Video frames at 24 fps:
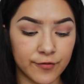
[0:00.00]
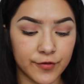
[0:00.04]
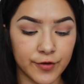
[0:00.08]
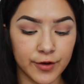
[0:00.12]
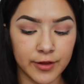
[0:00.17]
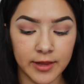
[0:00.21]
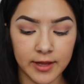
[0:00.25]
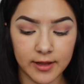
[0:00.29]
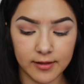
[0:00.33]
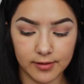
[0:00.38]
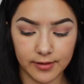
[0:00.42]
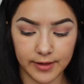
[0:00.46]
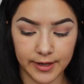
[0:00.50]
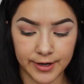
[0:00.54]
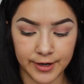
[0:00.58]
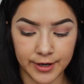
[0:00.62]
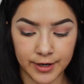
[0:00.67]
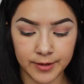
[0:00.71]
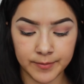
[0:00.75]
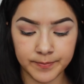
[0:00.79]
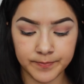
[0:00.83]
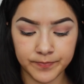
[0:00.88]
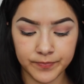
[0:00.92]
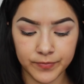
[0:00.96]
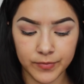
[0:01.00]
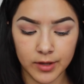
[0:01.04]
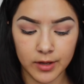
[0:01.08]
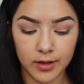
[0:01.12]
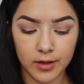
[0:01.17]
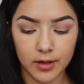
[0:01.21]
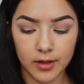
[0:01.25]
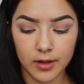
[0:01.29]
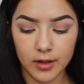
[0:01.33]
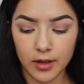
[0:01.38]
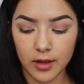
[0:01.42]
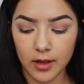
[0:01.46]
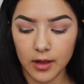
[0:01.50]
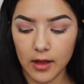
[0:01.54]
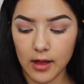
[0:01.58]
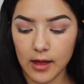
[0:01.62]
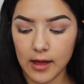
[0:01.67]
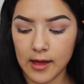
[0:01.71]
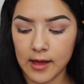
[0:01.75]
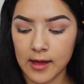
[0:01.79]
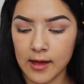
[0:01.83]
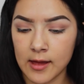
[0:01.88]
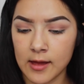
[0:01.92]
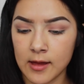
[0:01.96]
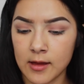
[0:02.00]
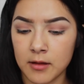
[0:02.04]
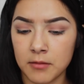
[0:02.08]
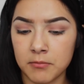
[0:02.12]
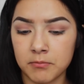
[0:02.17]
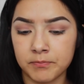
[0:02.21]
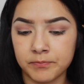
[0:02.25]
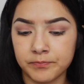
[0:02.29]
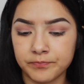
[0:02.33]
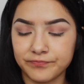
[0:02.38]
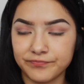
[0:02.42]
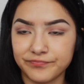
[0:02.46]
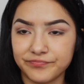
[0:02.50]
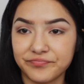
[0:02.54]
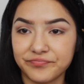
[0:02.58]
for the glitter, I'm